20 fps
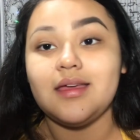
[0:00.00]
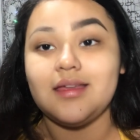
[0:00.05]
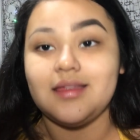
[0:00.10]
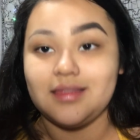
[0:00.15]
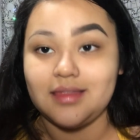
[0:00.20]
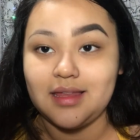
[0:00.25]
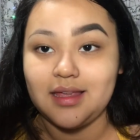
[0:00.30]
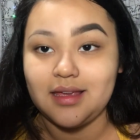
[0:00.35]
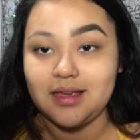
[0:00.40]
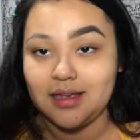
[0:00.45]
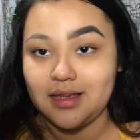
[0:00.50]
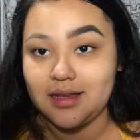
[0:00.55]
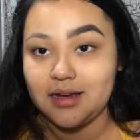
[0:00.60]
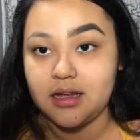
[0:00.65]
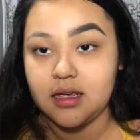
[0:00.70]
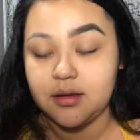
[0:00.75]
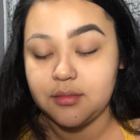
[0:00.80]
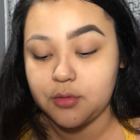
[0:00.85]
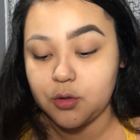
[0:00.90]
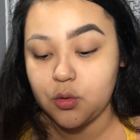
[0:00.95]
And
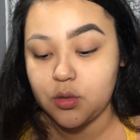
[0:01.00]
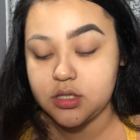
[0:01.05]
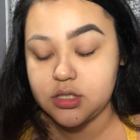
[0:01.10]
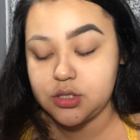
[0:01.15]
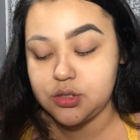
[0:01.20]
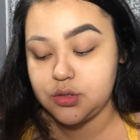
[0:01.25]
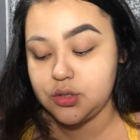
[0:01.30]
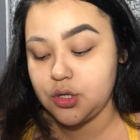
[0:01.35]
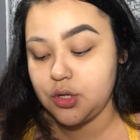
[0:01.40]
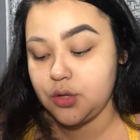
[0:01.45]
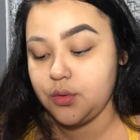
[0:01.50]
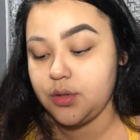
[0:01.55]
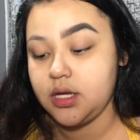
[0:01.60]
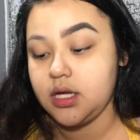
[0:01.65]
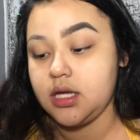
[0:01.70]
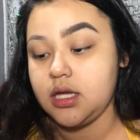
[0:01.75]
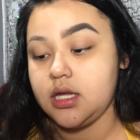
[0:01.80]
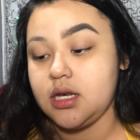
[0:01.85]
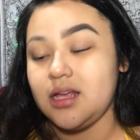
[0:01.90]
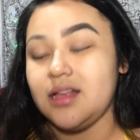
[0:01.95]
then I'm going to go
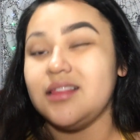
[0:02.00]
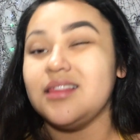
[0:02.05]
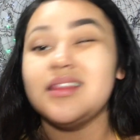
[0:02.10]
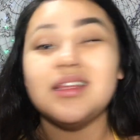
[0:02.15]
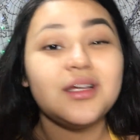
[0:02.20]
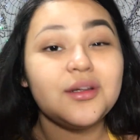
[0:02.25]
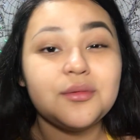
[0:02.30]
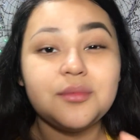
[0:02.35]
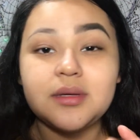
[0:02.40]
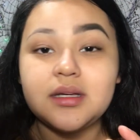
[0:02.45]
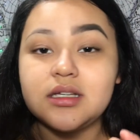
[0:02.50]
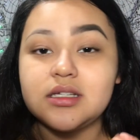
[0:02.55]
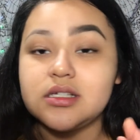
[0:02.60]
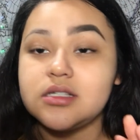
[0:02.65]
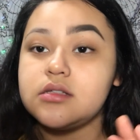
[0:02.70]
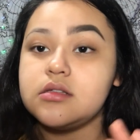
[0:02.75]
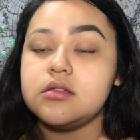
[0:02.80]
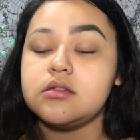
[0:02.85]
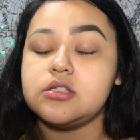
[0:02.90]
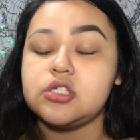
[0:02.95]
in a little bit,
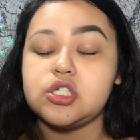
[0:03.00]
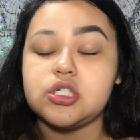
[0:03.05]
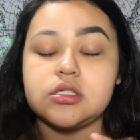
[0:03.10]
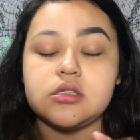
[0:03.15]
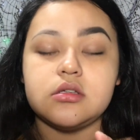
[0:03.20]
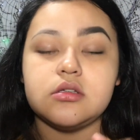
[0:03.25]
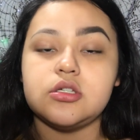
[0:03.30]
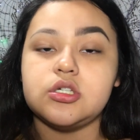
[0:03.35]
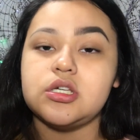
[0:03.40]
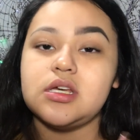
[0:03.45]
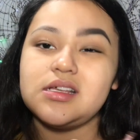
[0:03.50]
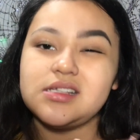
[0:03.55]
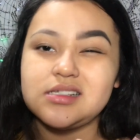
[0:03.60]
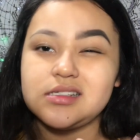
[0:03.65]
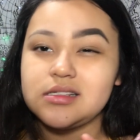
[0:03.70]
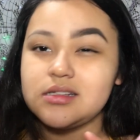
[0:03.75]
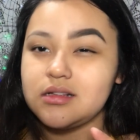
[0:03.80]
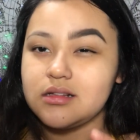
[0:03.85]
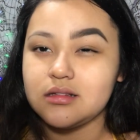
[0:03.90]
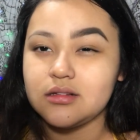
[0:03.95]

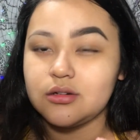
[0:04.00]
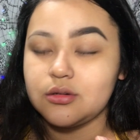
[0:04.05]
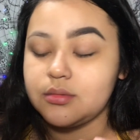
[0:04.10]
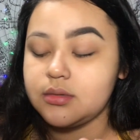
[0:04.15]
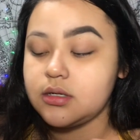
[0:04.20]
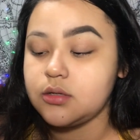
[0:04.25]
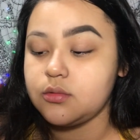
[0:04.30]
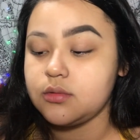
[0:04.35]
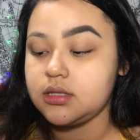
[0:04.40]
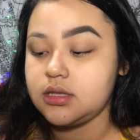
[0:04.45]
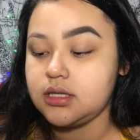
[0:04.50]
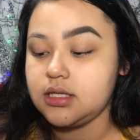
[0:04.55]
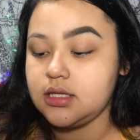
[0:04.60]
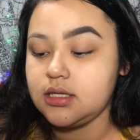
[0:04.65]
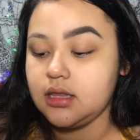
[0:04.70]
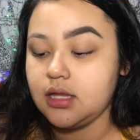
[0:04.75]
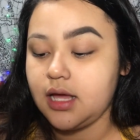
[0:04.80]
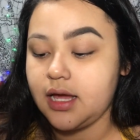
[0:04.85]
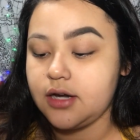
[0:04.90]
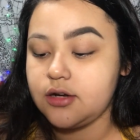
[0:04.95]
just a little bit with the
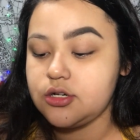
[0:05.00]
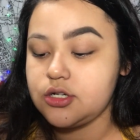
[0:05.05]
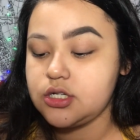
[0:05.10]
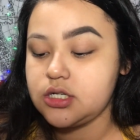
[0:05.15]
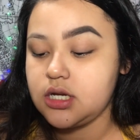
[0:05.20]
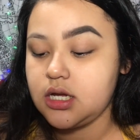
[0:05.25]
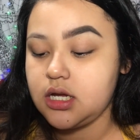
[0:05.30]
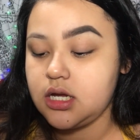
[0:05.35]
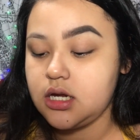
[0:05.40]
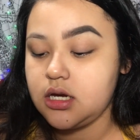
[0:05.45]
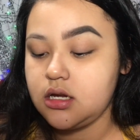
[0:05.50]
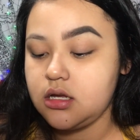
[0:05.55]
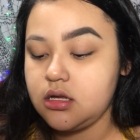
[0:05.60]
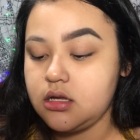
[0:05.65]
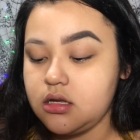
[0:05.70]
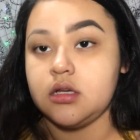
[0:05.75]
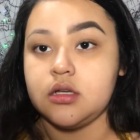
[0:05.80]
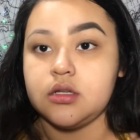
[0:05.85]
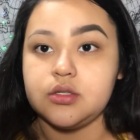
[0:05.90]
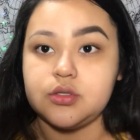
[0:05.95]
lighter shade
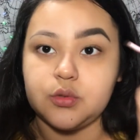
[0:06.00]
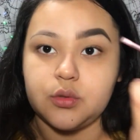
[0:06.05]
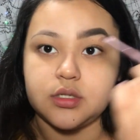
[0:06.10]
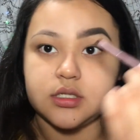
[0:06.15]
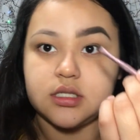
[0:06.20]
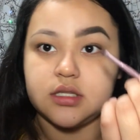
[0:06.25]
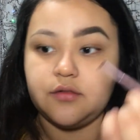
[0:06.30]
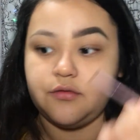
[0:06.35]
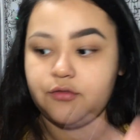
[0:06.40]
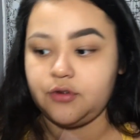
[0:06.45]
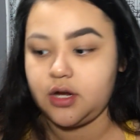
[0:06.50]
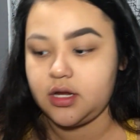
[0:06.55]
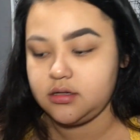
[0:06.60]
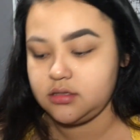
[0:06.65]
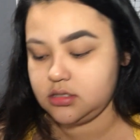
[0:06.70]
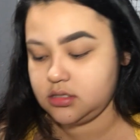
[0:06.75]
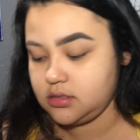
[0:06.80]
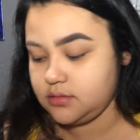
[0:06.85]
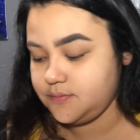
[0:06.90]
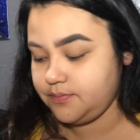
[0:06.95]
towards the
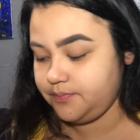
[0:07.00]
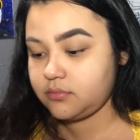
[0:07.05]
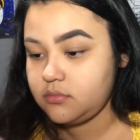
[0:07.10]
front.